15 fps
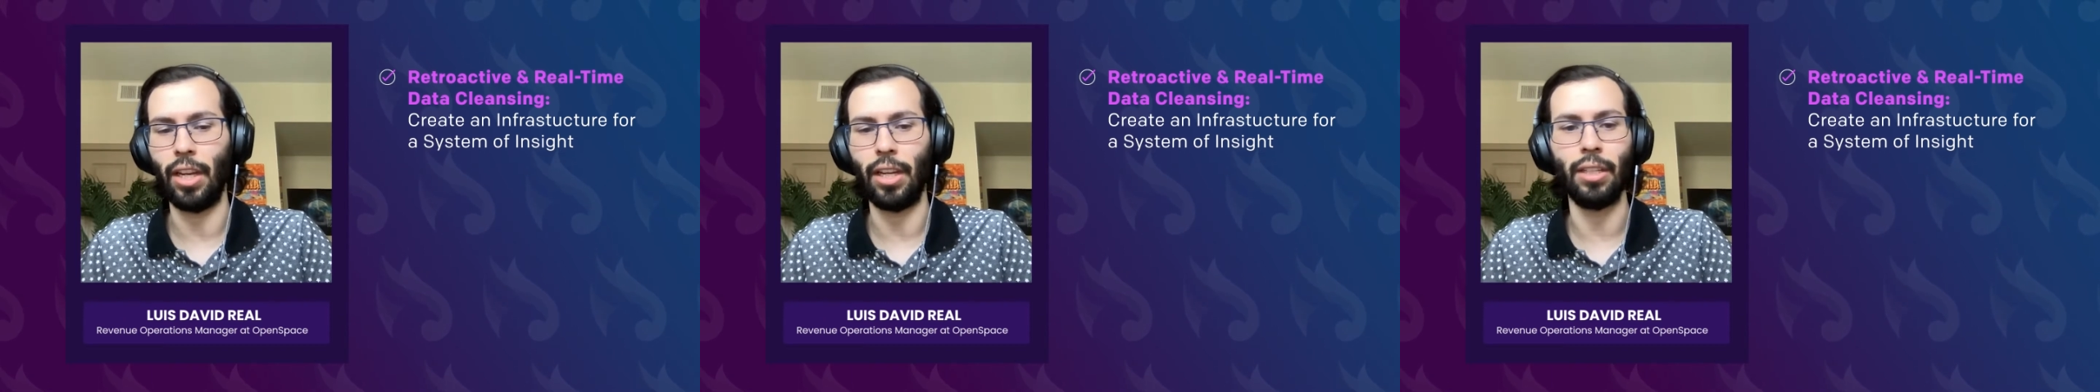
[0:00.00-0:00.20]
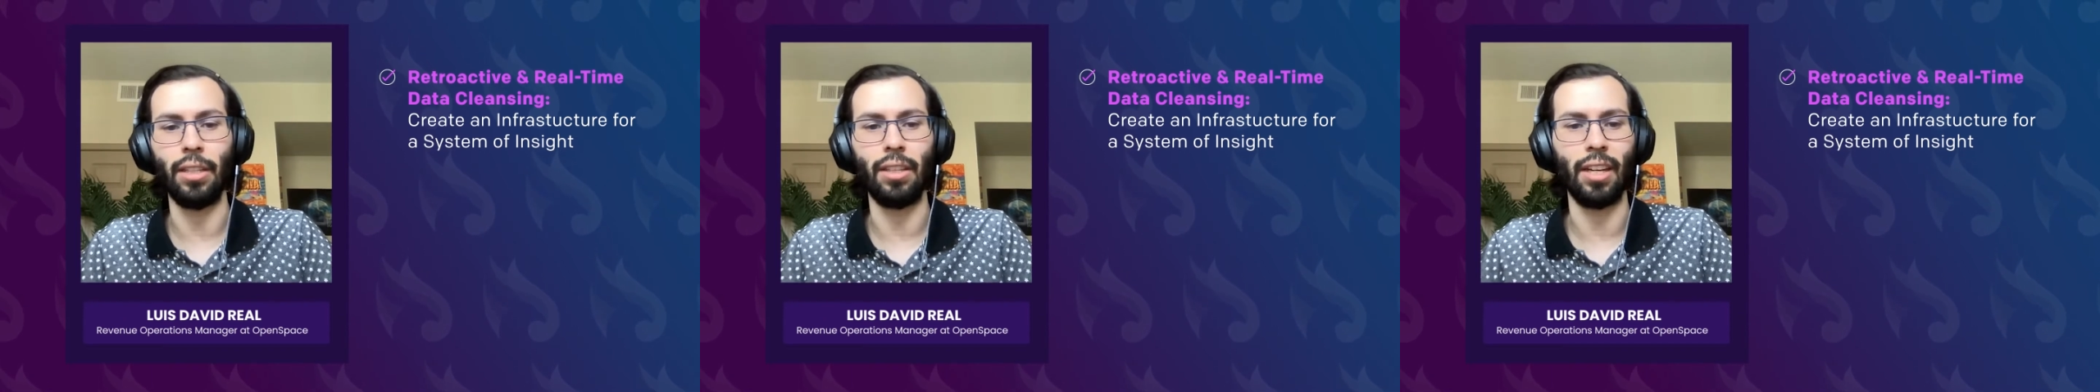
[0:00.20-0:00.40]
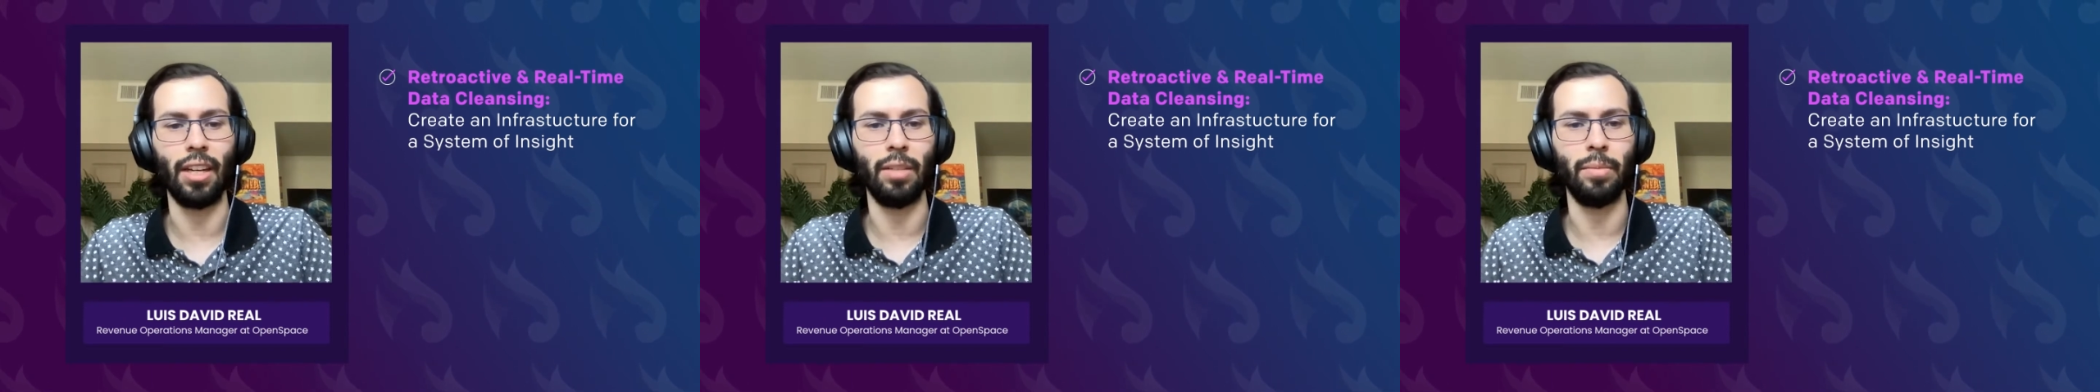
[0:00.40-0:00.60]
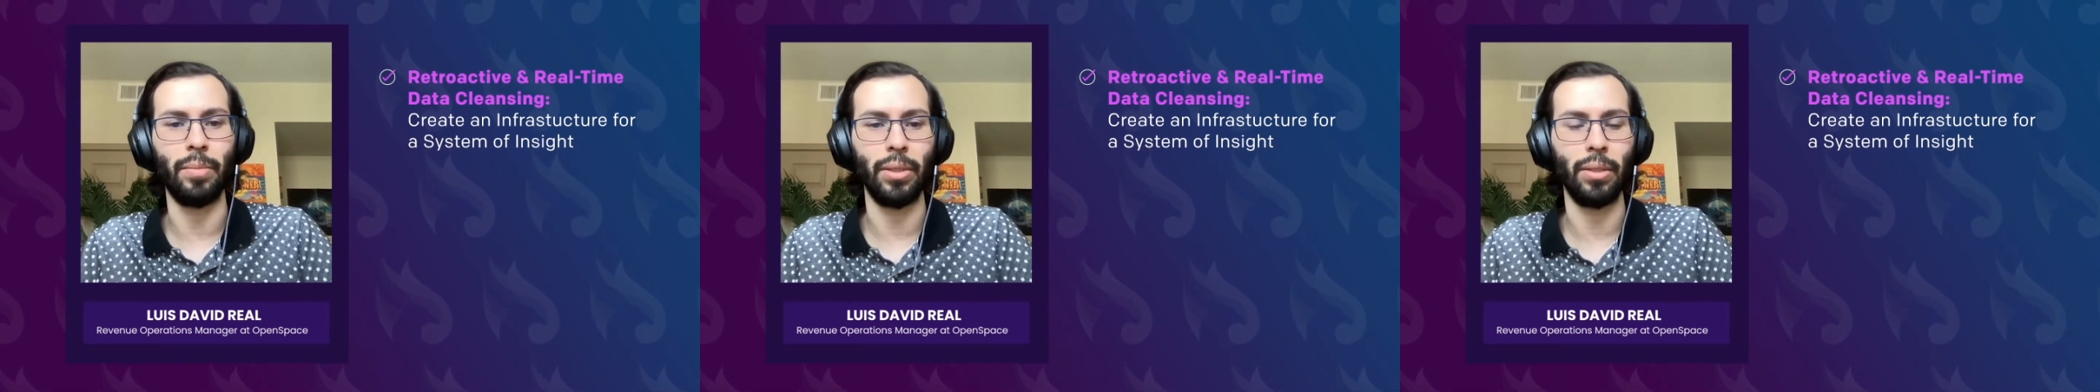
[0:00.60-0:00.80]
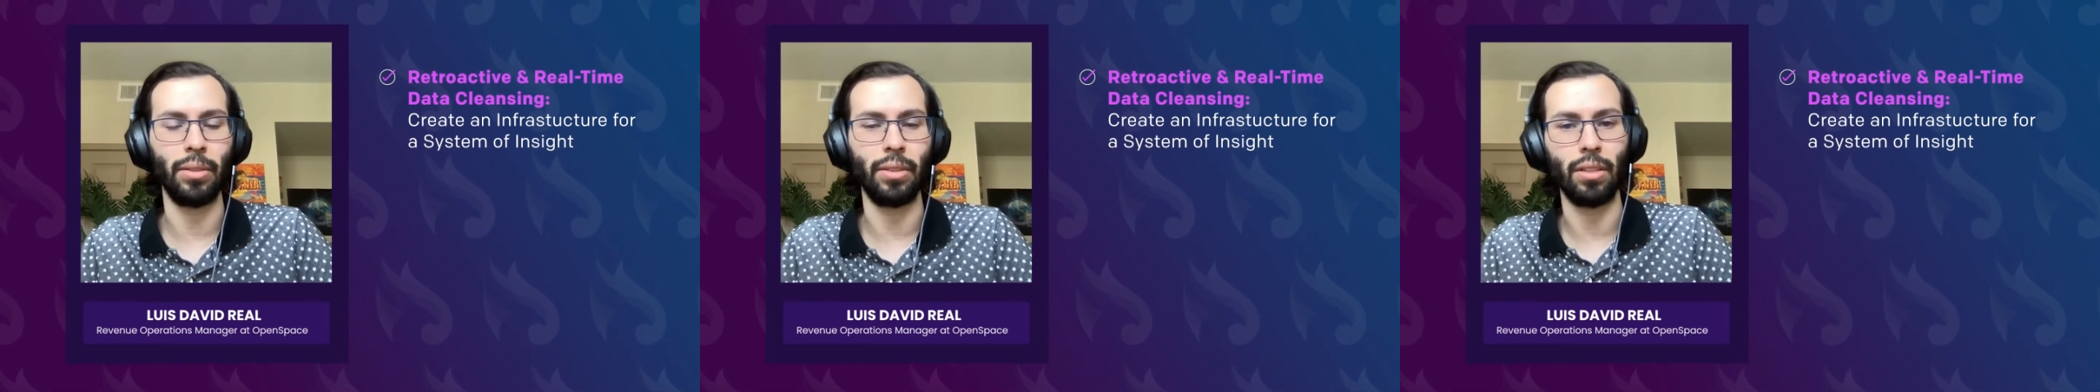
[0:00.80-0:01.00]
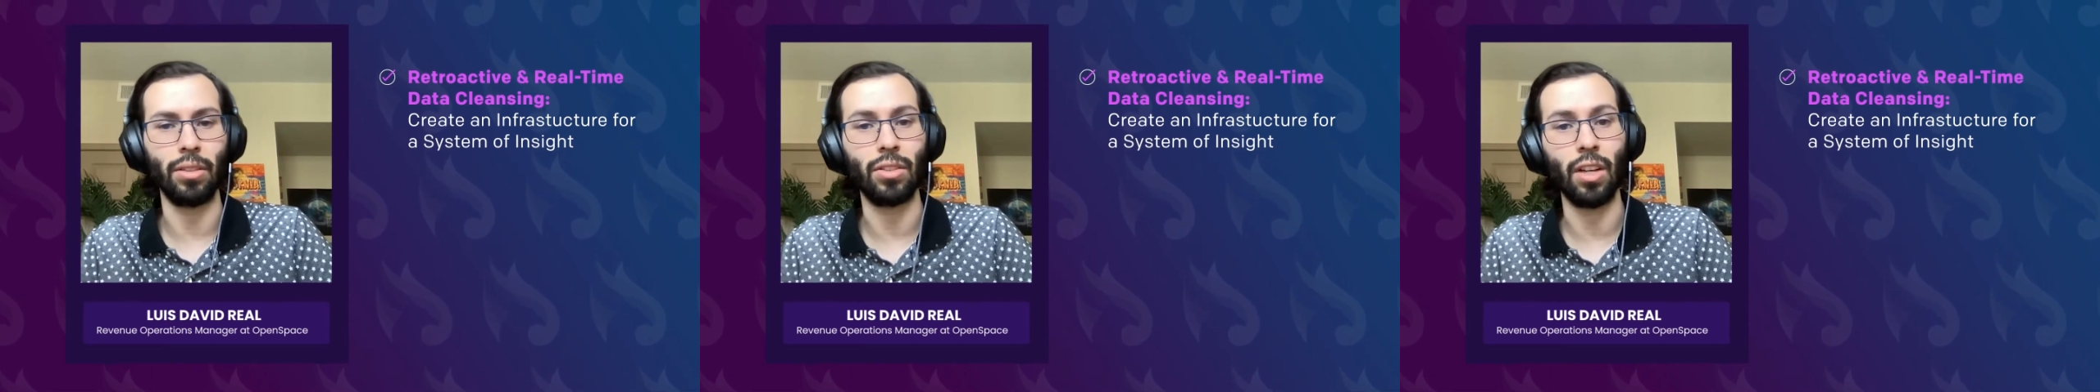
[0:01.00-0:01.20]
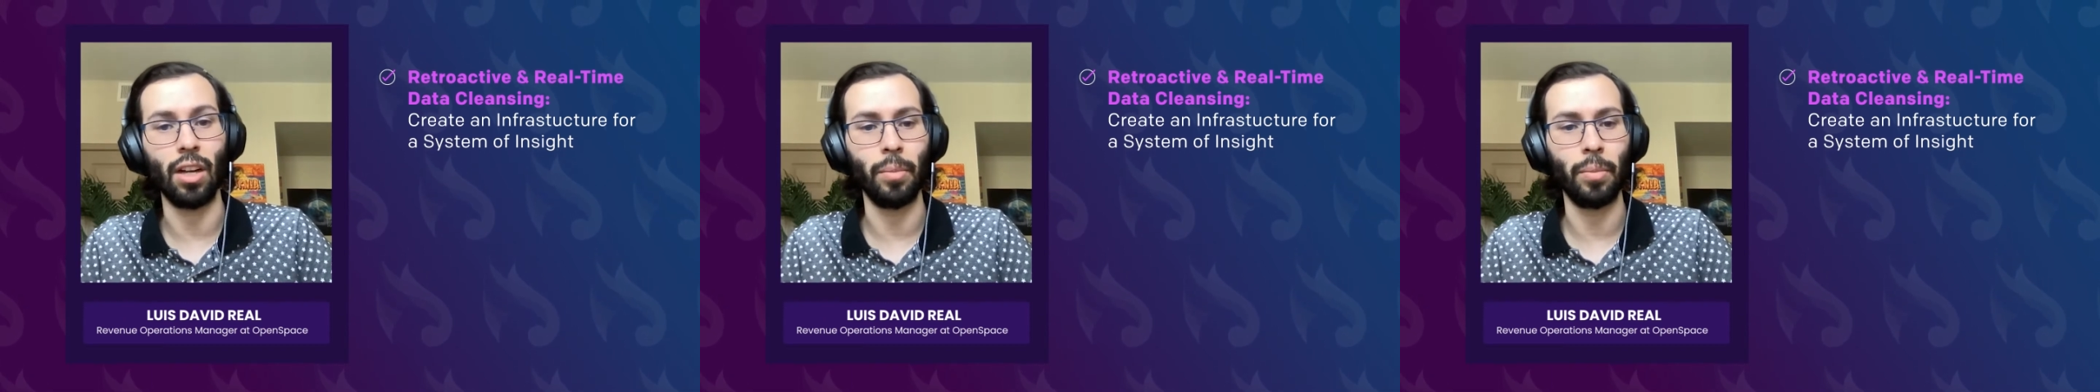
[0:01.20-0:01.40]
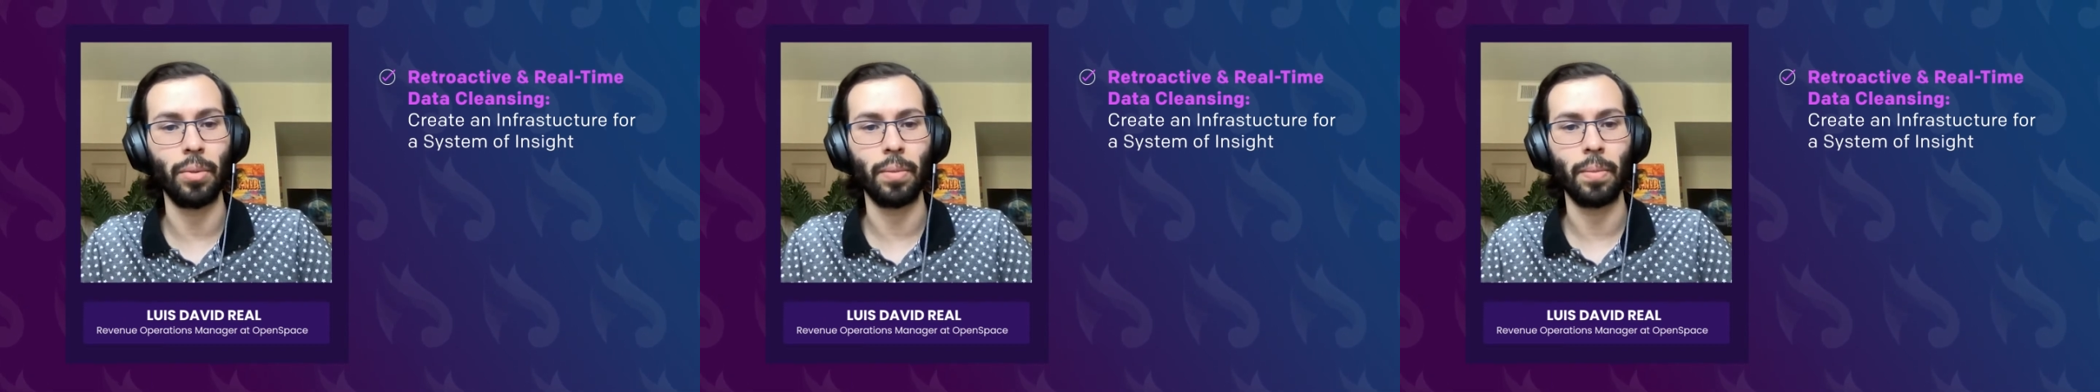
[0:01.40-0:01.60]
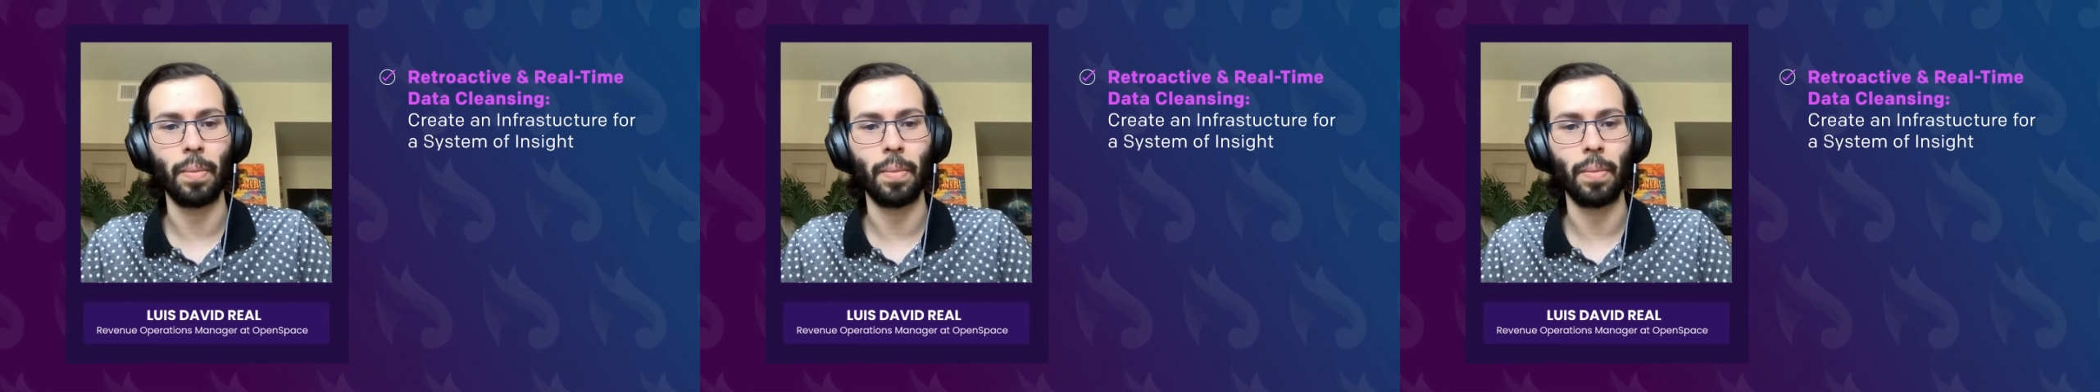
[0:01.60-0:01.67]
anything I build on top,